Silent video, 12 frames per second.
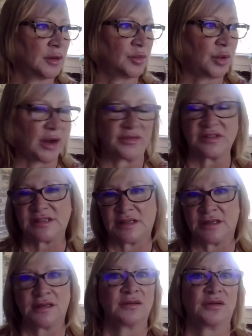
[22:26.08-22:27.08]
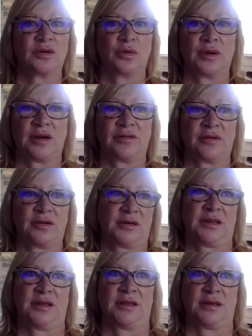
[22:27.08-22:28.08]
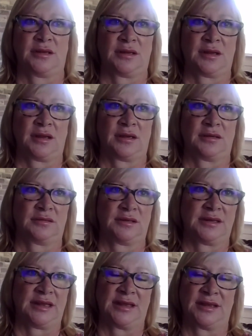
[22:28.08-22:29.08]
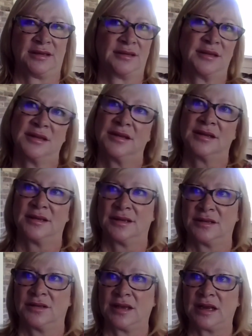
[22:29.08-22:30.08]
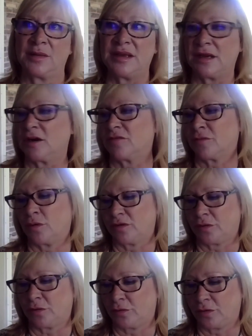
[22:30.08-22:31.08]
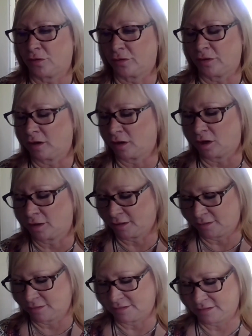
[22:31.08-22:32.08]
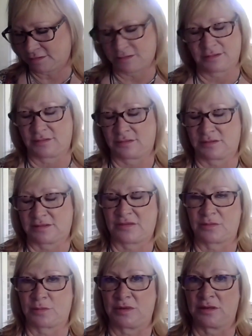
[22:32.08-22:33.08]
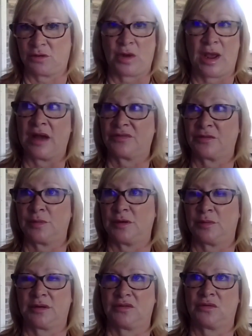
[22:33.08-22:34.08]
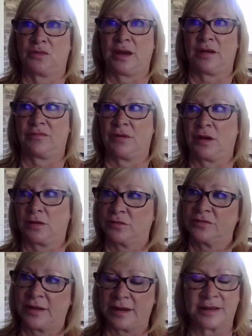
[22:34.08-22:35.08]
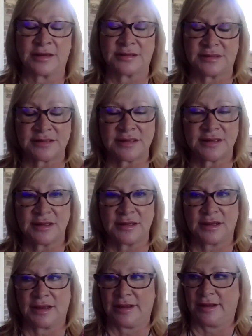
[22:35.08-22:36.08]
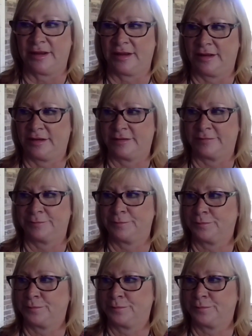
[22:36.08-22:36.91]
privacy or whatever. And again, you got to be careful with your young audience. You have to be because you have younger fans, and